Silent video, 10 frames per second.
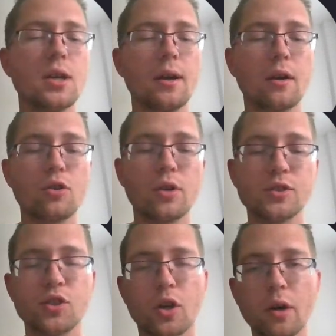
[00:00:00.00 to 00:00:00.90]
share
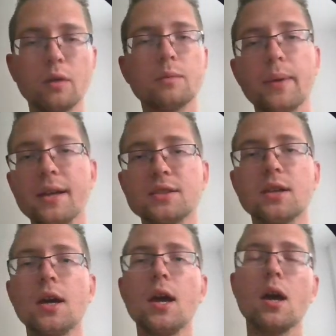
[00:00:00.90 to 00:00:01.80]
across your code
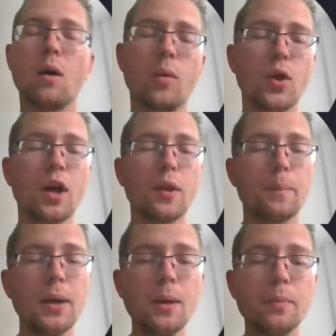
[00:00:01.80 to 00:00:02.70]
base or with
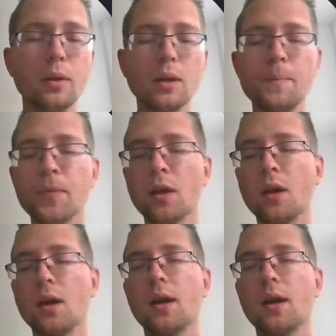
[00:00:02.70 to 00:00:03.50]
other people